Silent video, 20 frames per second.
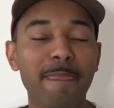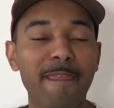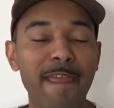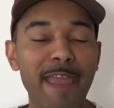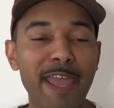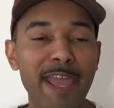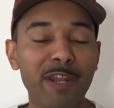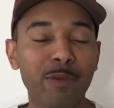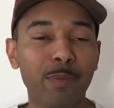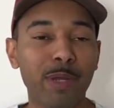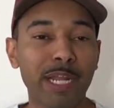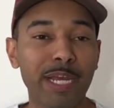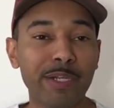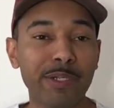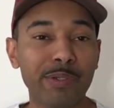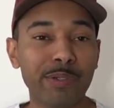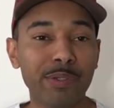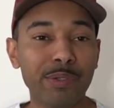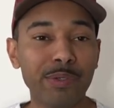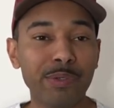And what I
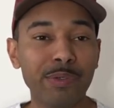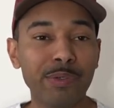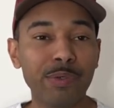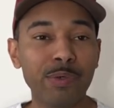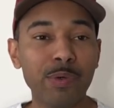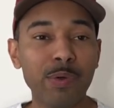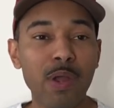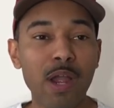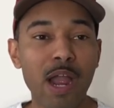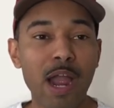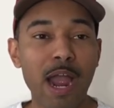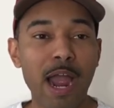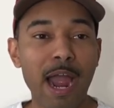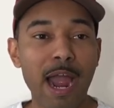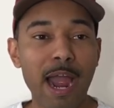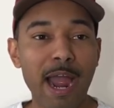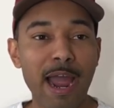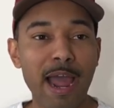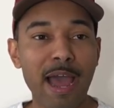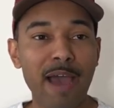do
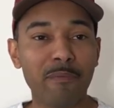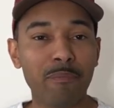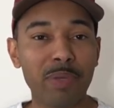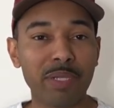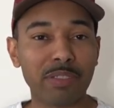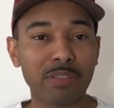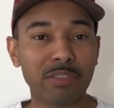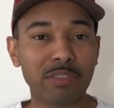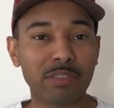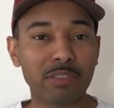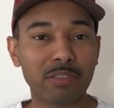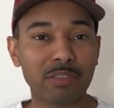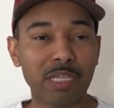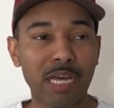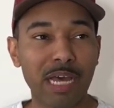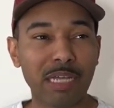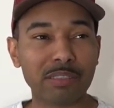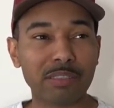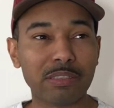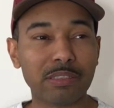I, have been
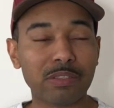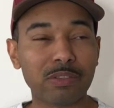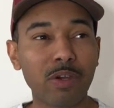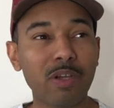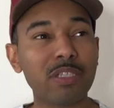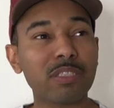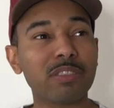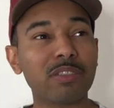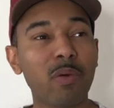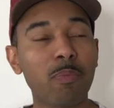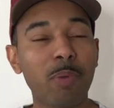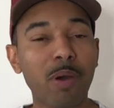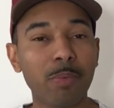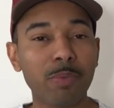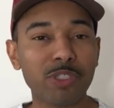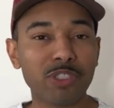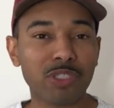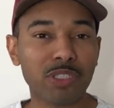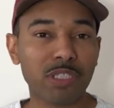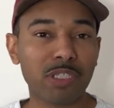I started
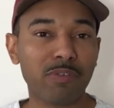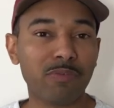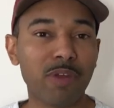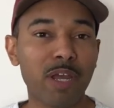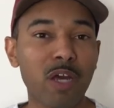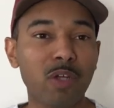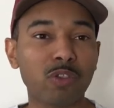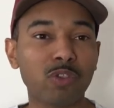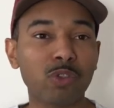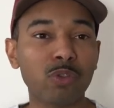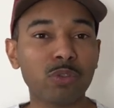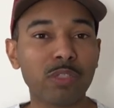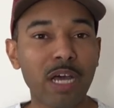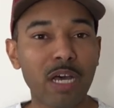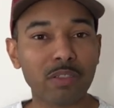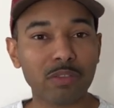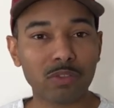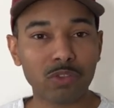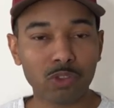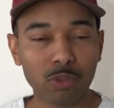self-publishing in around
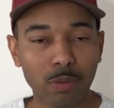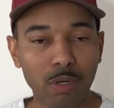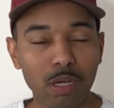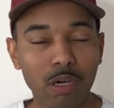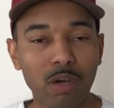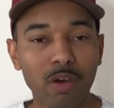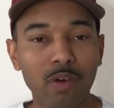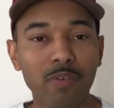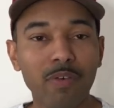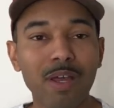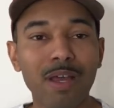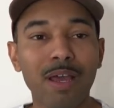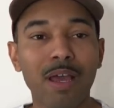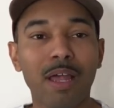2012.